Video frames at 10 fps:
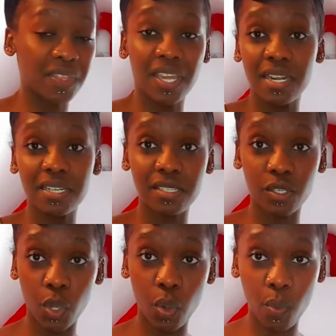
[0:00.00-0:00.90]
and it doesn't
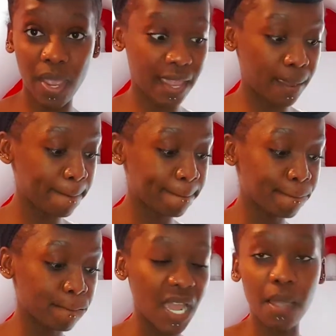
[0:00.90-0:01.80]
go away,
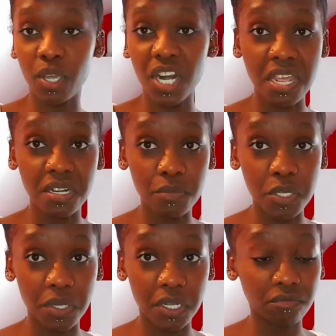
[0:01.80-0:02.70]
I'm gonna end up
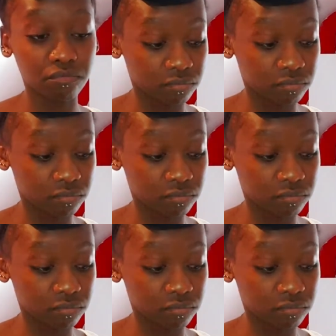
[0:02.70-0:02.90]
doing it.